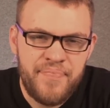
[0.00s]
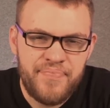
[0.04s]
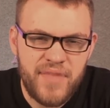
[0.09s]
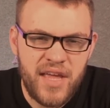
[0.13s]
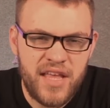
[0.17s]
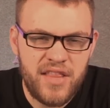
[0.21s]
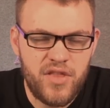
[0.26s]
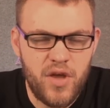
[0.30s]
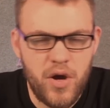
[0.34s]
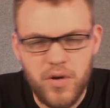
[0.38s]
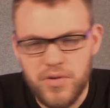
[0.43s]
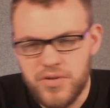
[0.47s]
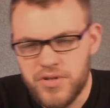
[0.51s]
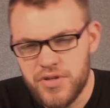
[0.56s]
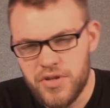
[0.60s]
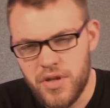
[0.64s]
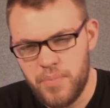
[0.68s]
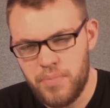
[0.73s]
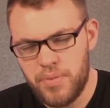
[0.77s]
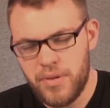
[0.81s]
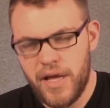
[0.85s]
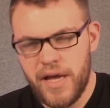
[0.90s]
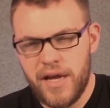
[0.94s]
And those are the
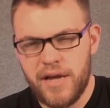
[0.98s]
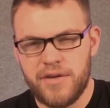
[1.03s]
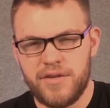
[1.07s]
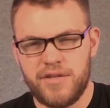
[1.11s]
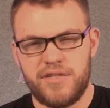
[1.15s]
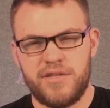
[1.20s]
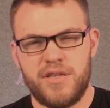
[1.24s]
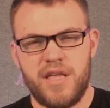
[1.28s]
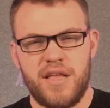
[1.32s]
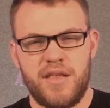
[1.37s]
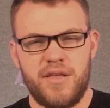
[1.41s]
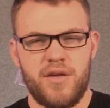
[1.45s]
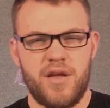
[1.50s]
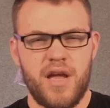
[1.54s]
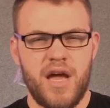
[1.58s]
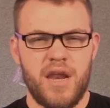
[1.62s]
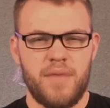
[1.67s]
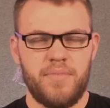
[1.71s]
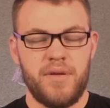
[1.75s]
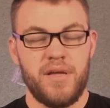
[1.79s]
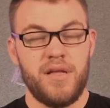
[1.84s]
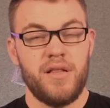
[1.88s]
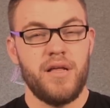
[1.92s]
players that you got to
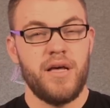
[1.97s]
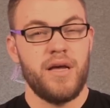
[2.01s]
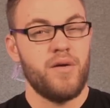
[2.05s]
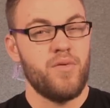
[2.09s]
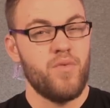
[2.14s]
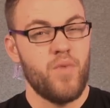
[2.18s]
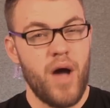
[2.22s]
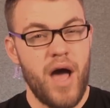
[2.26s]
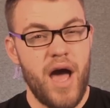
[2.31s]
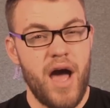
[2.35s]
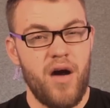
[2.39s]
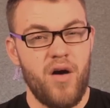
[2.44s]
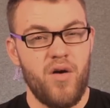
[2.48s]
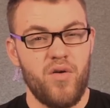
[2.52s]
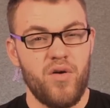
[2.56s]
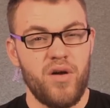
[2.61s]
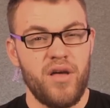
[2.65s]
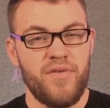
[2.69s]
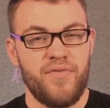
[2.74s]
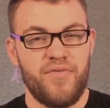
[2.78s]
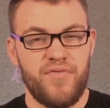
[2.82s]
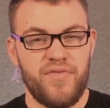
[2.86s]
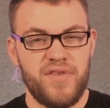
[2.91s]
be like, wow,
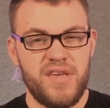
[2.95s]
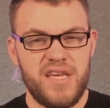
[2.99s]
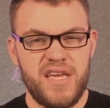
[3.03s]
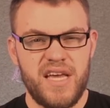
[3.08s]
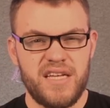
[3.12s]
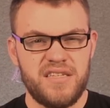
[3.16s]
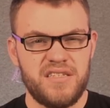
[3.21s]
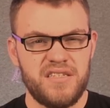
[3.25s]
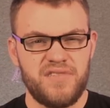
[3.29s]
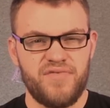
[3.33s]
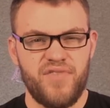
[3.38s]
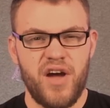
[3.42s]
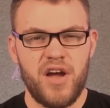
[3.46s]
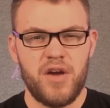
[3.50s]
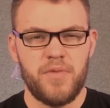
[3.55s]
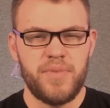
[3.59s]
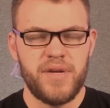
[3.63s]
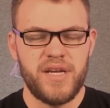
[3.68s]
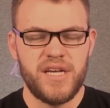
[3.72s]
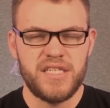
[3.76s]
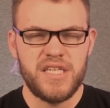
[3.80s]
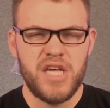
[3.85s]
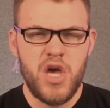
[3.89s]
if he catches fire,
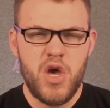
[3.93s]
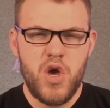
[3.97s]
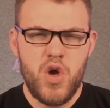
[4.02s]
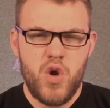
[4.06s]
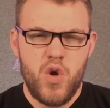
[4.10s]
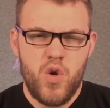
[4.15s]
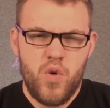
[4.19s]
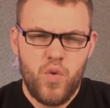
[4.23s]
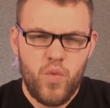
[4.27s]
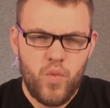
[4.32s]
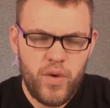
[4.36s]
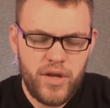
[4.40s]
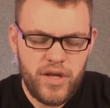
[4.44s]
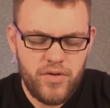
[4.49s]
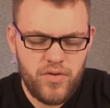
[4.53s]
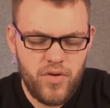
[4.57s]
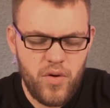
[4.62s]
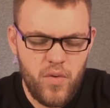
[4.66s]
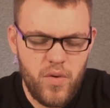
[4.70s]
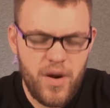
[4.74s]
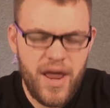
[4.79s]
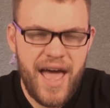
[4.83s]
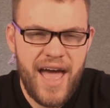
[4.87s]
because when you
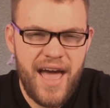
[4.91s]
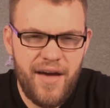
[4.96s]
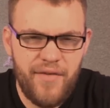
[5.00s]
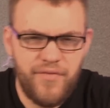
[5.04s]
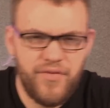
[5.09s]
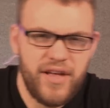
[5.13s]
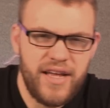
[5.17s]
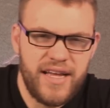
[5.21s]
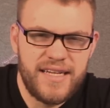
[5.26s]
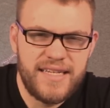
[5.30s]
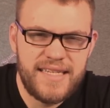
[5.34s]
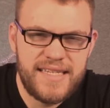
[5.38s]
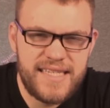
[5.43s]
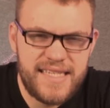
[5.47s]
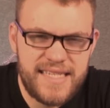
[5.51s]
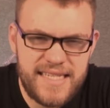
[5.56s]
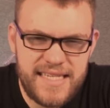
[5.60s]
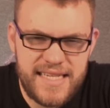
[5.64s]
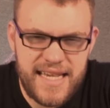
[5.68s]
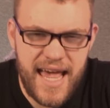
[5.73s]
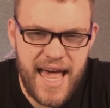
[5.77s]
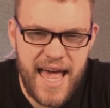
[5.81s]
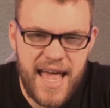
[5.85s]
don't have like a
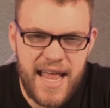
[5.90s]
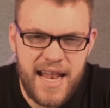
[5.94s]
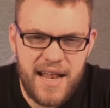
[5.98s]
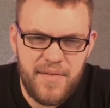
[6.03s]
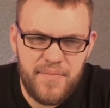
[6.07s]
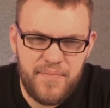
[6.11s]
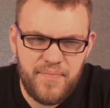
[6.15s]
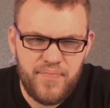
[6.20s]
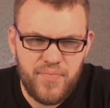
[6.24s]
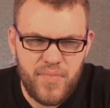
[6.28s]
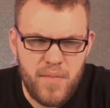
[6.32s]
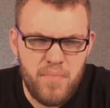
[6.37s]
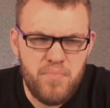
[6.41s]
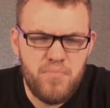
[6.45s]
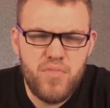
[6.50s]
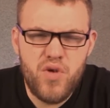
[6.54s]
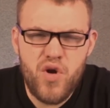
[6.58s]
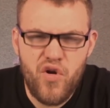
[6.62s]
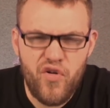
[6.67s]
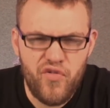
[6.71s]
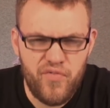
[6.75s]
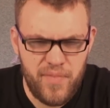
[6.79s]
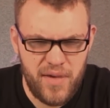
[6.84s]
set
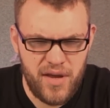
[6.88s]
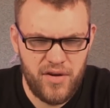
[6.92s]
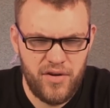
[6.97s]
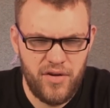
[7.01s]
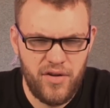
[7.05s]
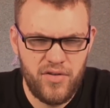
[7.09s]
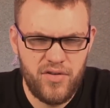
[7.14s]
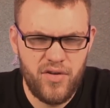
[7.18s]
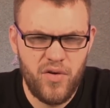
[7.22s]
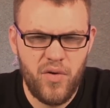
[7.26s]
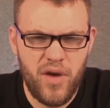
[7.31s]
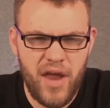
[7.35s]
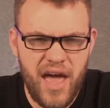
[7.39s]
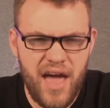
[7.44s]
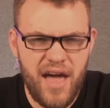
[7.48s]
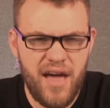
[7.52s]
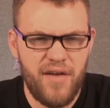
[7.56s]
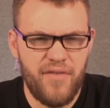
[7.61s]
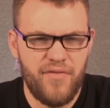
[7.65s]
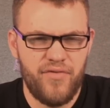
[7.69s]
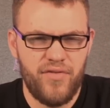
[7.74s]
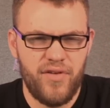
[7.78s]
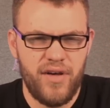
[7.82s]
movement, or you don't
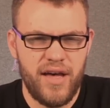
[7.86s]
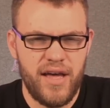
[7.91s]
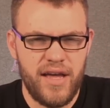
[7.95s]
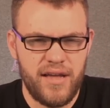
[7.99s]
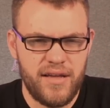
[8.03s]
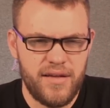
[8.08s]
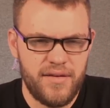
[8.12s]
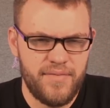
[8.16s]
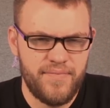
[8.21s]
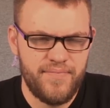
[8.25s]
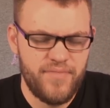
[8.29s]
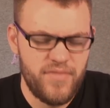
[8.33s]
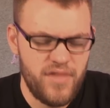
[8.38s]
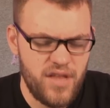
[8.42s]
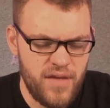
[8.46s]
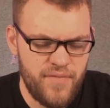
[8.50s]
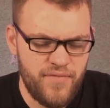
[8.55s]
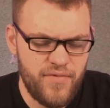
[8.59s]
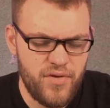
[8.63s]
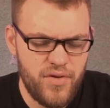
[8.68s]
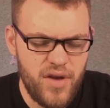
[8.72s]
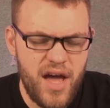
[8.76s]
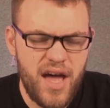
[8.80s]
have like, if
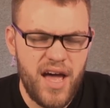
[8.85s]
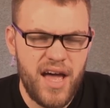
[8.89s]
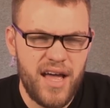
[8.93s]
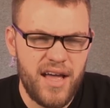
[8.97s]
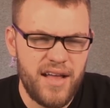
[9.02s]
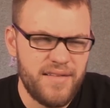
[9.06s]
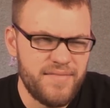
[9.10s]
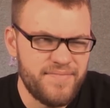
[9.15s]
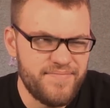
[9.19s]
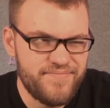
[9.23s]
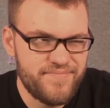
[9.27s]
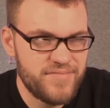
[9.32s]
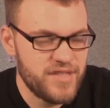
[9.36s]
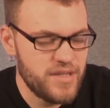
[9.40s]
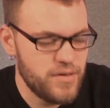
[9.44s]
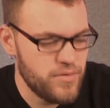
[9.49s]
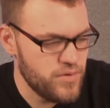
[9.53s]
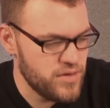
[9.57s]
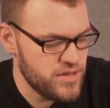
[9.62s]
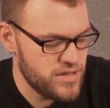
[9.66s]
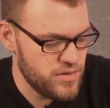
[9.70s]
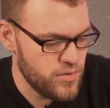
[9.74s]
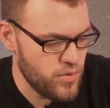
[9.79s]
you're not,
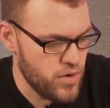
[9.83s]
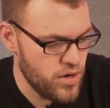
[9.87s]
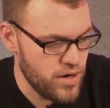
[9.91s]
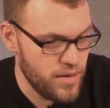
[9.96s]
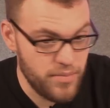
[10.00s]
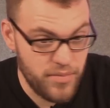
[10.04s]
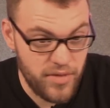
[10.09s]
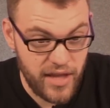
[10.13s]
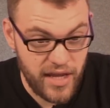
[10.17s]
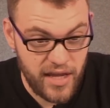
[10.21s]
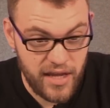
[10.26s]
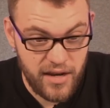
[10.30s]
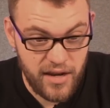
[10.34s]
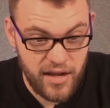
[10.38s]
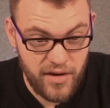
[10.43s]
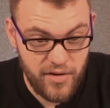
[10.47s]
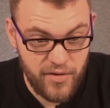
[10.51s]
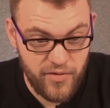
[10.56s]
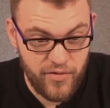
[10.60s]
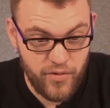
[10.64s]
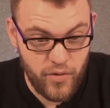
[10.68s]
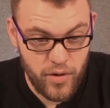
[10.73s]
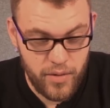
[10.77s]
what's the word I'm thinking here
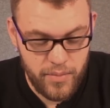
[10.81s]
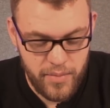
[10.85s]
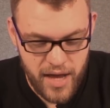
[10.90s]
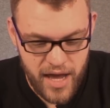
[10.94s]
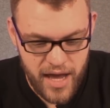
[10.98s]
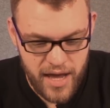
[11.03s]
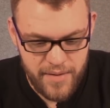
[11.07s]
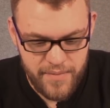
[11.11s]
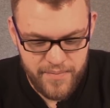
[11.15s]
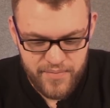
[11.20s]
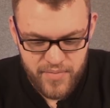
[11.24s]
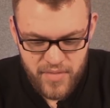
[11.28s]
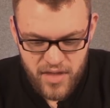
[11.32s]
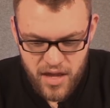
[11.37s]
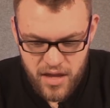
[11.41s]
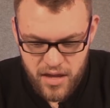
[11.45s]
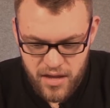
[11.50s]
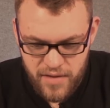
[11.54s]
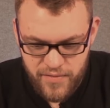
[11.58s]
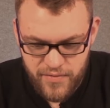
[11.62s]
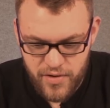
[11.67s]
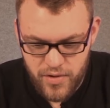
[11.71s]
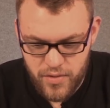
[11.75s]
for, Matt?
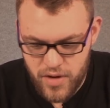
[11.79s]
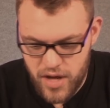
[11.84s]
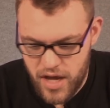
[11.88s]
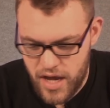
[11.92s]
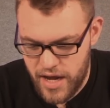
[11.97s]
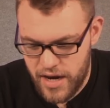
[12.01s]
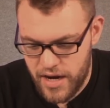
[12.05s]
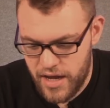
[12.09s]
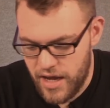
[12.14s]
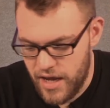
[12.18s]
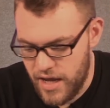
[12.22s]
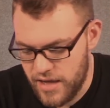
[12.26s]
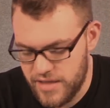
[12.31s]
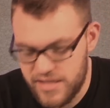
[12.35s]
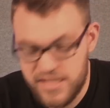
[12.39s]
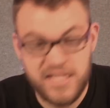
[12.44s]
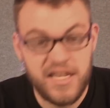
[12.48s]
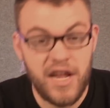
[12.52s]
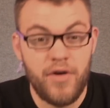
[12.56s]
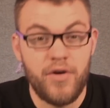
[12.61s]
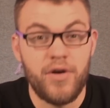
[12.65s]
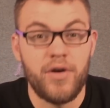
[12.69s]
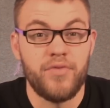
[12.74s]
If you're not
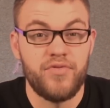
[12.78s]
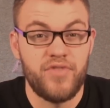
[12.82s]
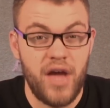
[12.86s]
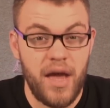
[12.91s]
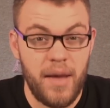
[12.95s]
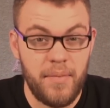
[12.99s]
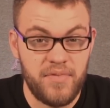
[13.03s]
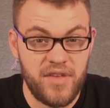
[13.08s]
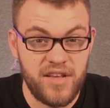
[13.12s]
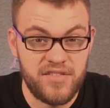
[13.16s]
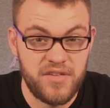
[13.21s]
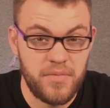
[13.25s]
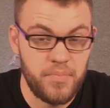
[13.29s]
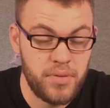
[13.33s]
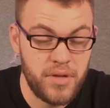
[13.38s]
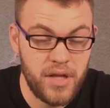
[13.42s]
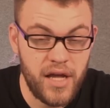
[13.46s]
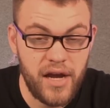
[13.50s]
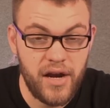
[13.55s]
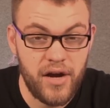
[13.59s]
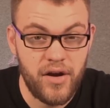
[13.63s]
stereotyped as a player.